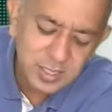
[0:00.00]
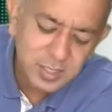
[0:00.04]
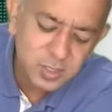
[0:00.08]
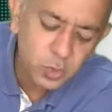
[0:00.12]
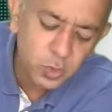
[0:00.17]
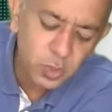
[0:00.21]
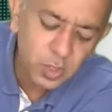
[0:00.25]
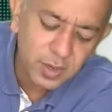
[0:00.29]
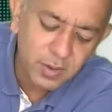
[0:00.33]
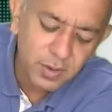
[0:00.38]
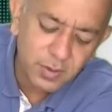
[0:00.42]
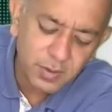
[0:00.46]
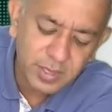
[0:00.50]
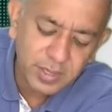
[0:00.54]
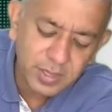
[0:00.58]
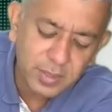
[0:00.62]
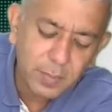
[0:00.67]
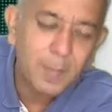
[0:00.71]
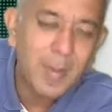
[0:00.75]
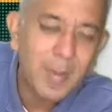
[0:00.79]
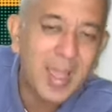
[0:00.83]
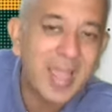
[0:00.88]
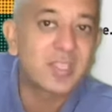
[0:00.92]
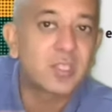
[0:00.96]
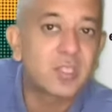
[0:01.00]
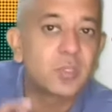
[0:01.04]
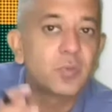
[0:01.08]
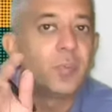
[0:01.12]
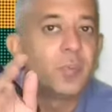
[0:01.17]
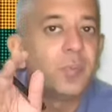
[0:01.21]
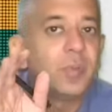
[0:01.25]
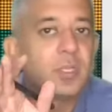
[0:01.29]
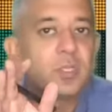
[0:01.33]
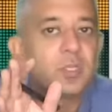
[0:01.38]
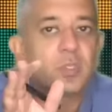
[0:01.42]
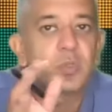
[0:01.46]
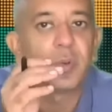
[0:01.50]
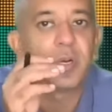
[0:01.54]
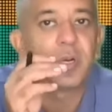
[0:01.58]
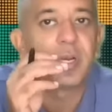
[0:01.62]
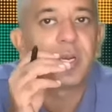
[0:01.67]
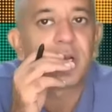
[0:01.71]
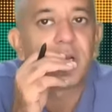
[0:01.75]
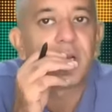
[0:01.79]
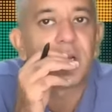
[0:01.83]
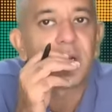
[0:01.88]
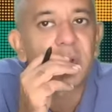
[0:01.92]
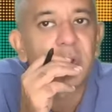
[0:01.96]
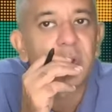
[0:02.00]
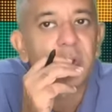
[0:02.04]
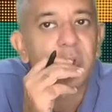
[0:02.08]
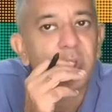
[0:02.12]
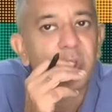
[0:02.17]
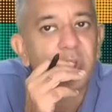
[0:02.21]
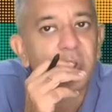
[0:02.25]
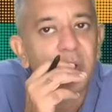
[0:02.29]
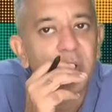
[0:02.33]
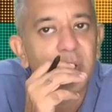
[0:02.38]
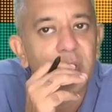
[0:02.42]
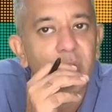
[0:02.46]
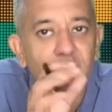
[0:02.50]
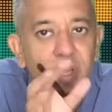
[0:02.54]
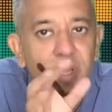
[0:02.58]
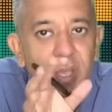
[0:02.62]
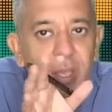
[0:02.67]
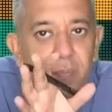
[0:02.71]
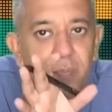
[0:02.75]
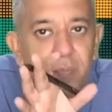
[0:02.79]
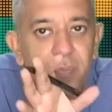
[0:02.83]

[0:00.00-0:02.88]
you all can write the maximum in this particular question. Okay,